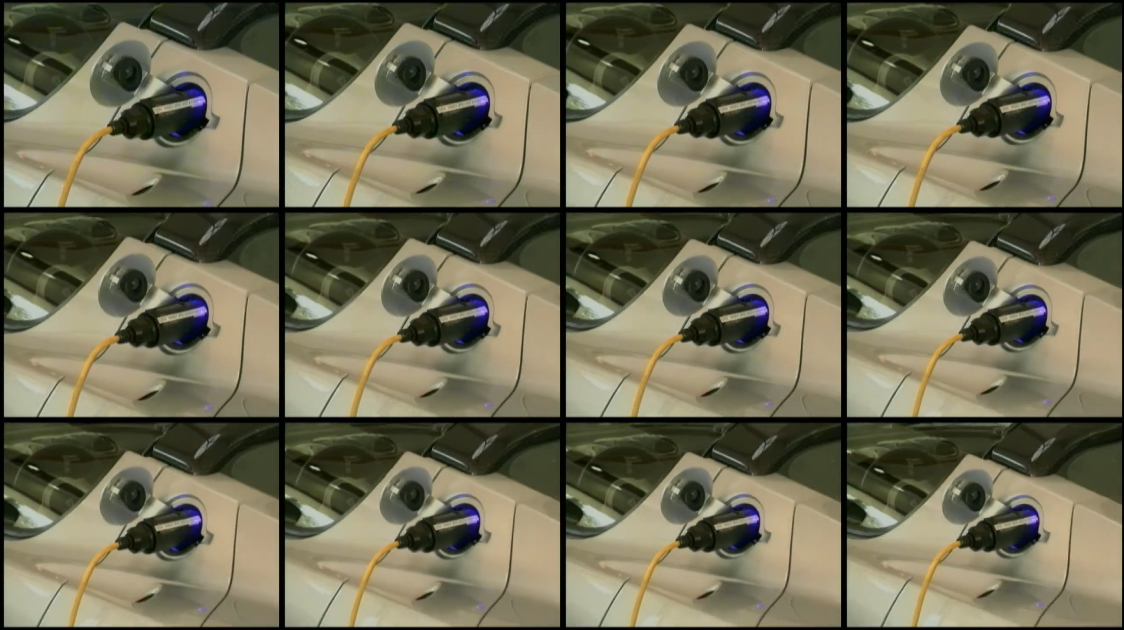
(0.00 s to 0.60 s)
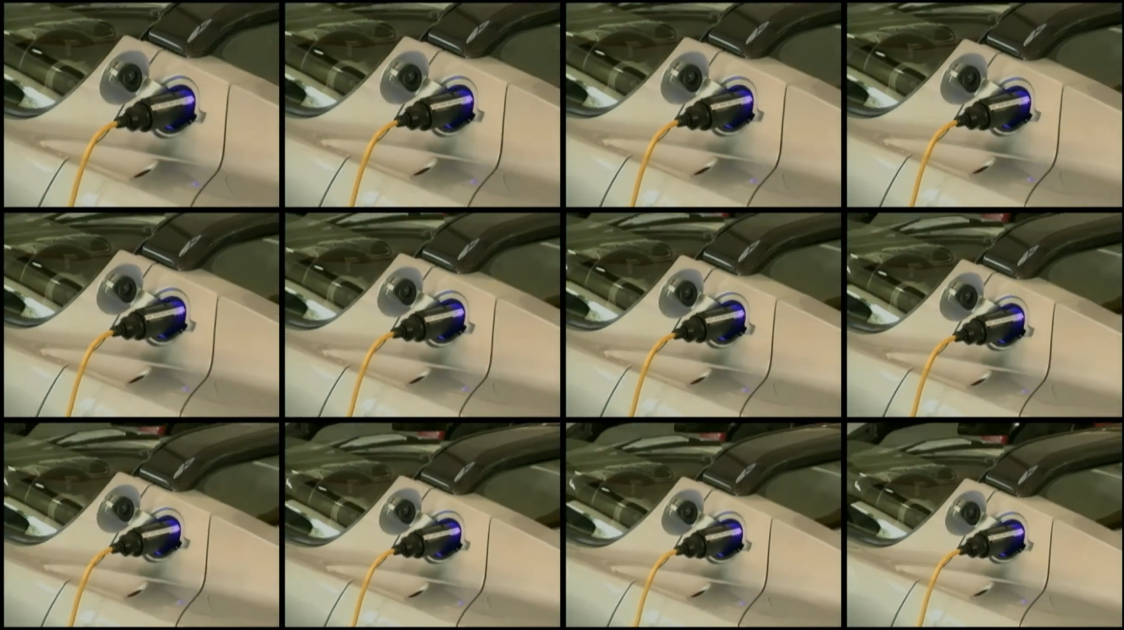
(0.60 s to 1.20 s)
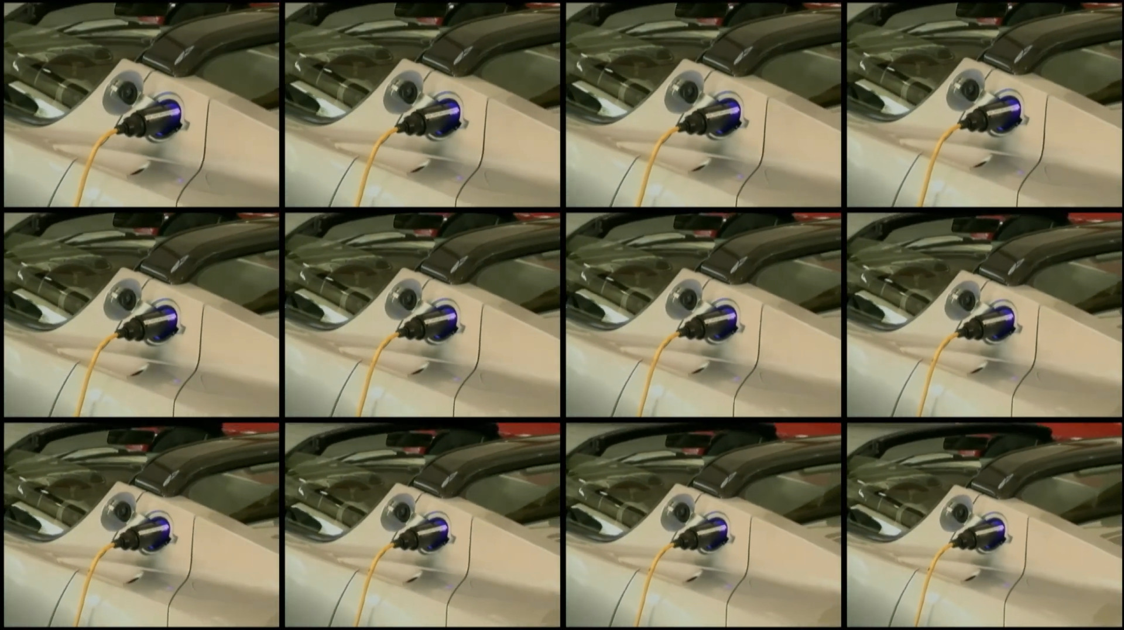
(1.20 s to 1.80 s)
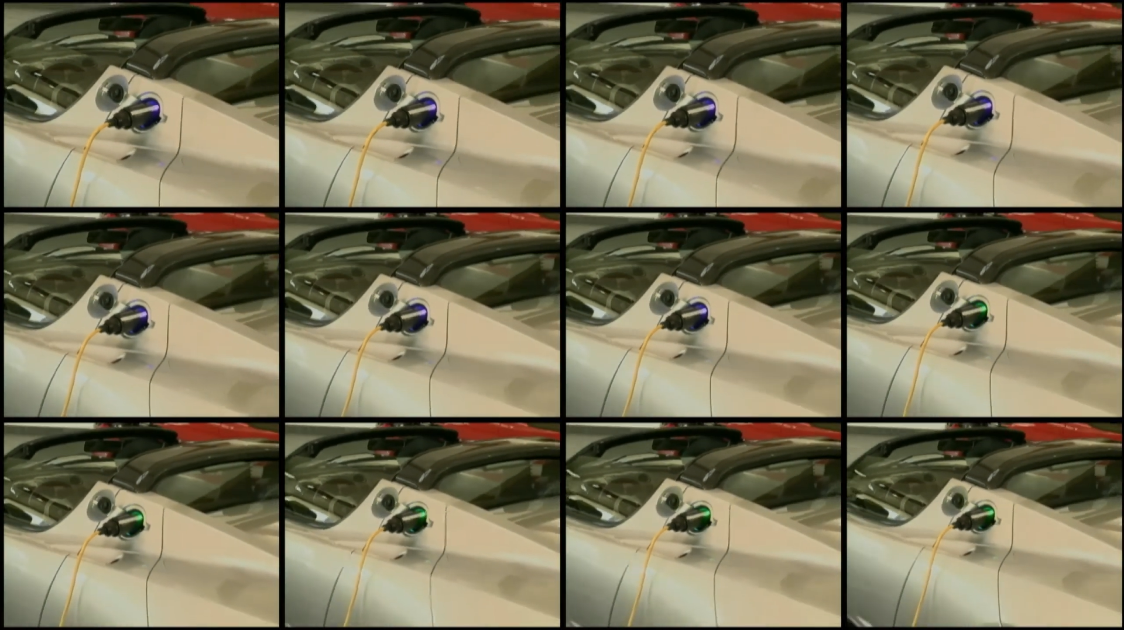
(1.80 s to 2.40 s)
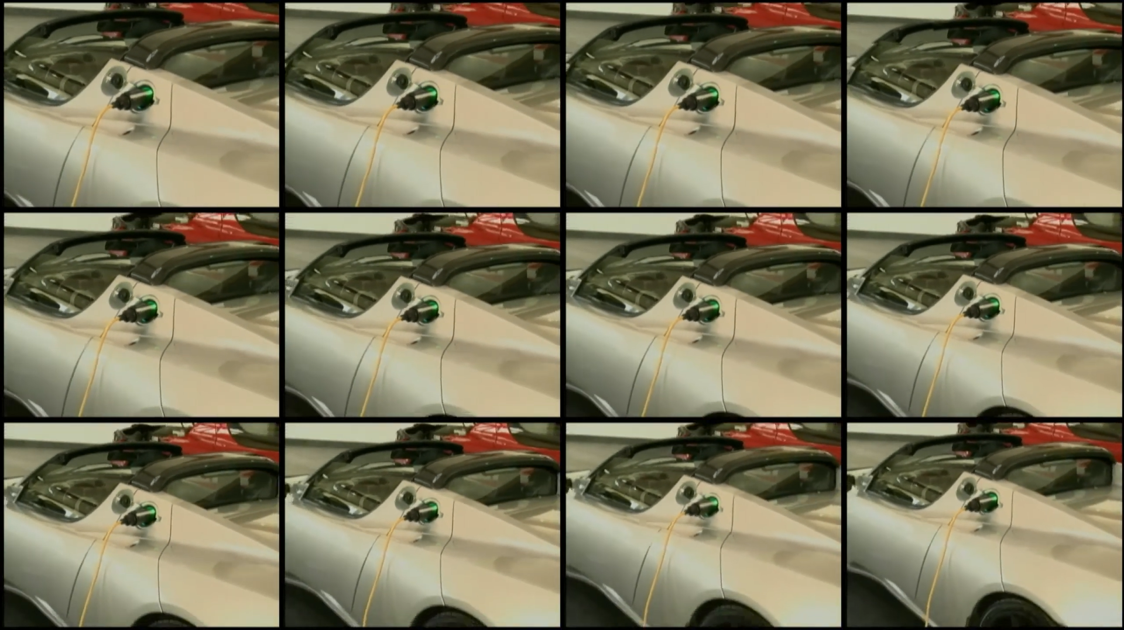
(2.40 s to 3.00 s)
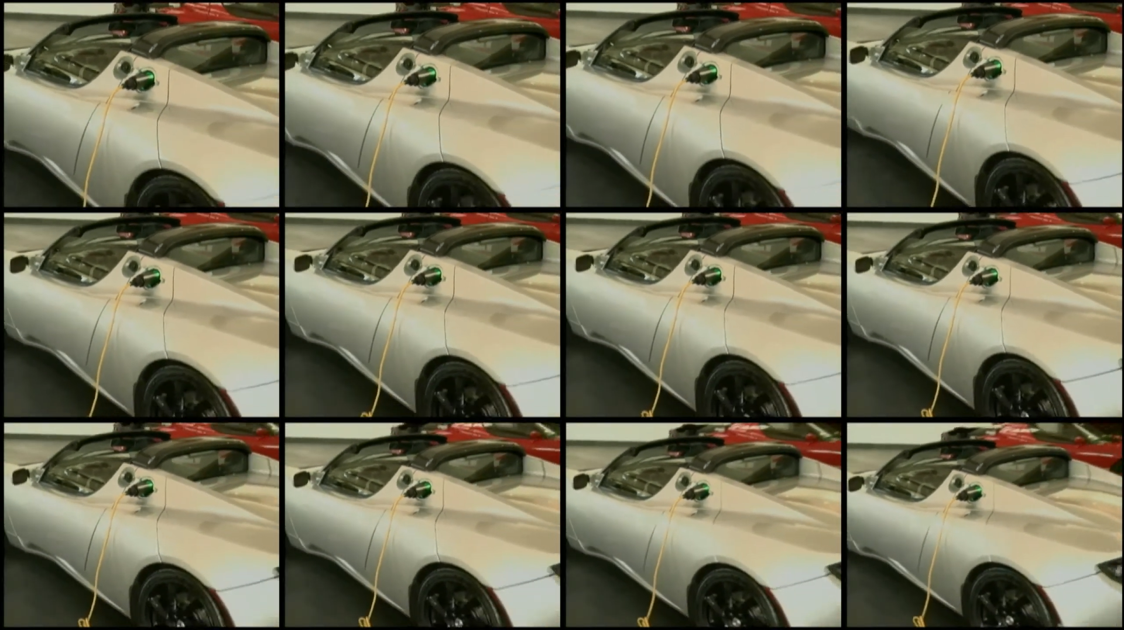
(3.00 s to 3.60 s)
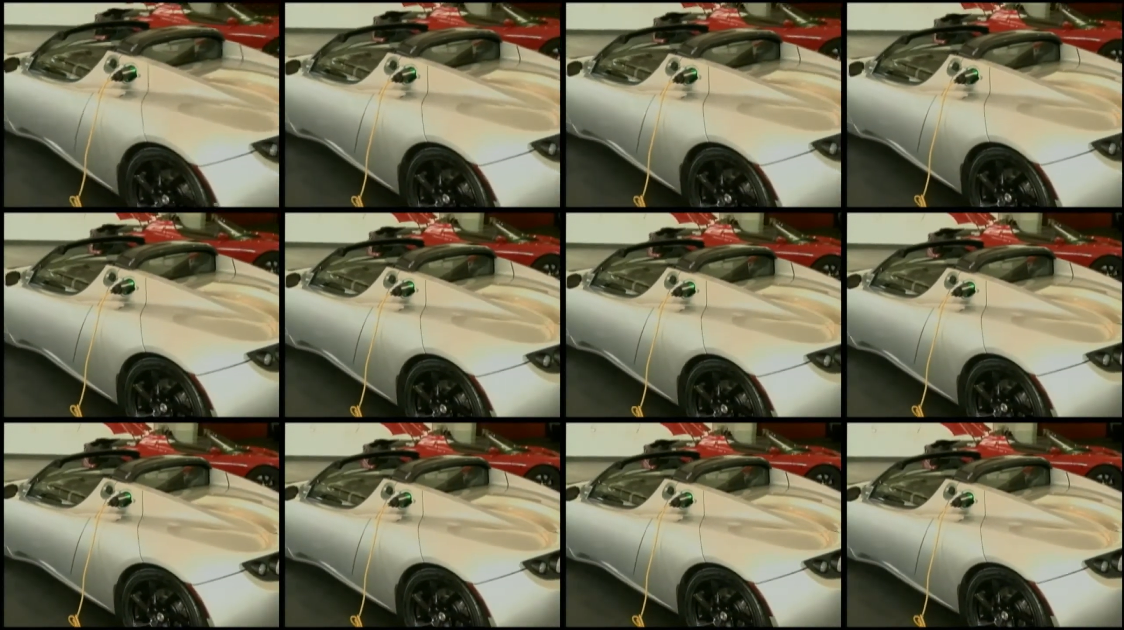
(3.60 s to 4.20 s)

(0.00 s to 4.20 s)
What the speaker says: [unreadable: no face in view]